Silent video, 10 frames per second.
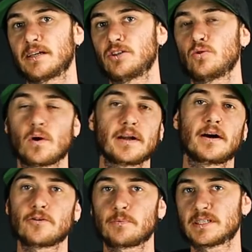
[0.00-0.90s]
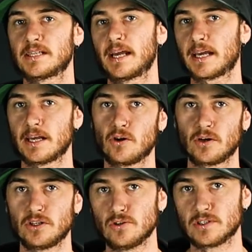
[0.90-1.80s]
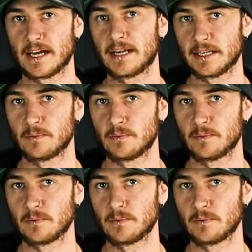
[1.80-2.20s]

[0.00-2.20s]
that you 100% cannot use that